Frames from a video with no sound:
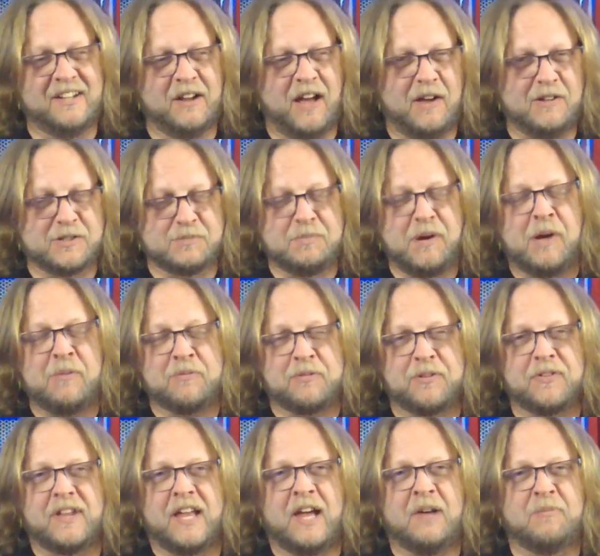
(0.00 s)
I was bummed
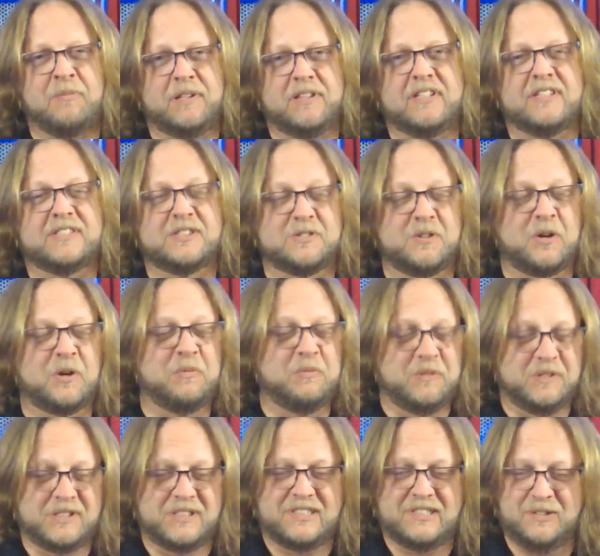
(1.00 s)
for them, but the storm
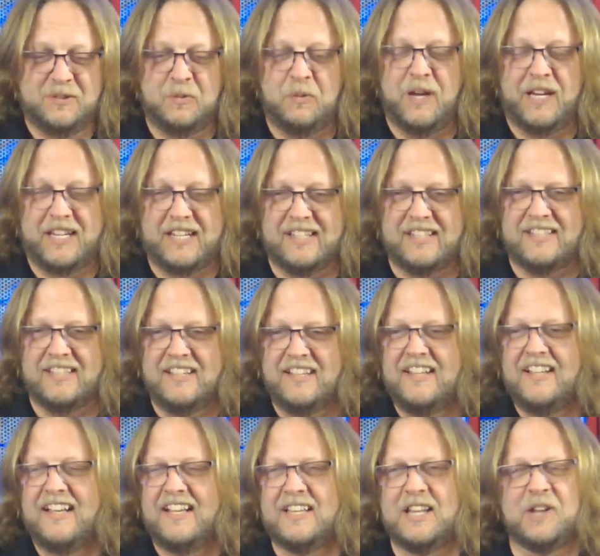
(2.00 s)
was wicked,
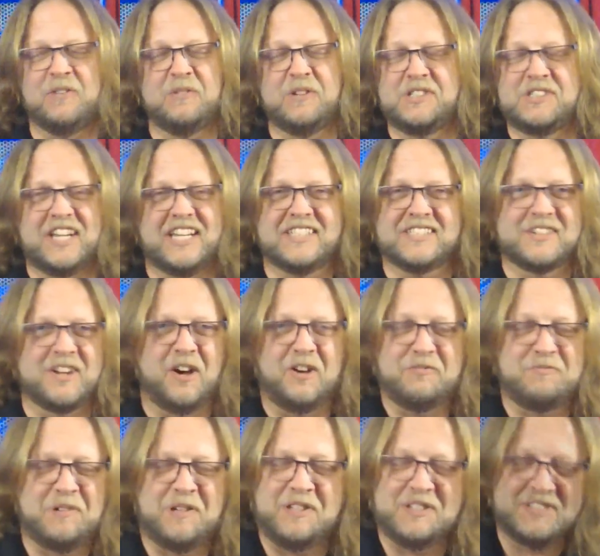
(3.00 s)
and then we chased
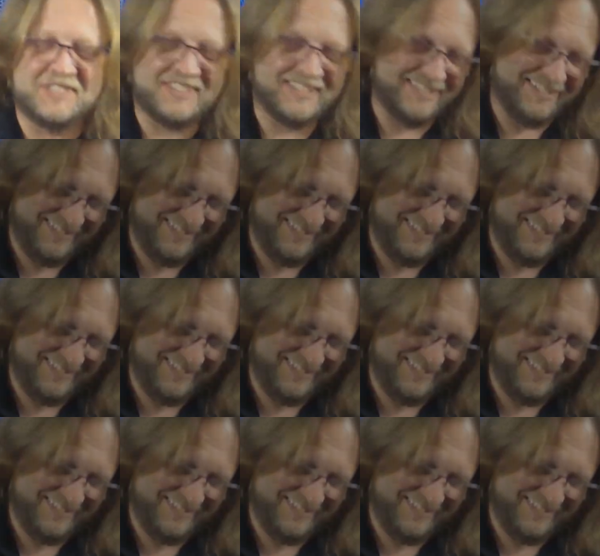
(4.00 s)
golf balls.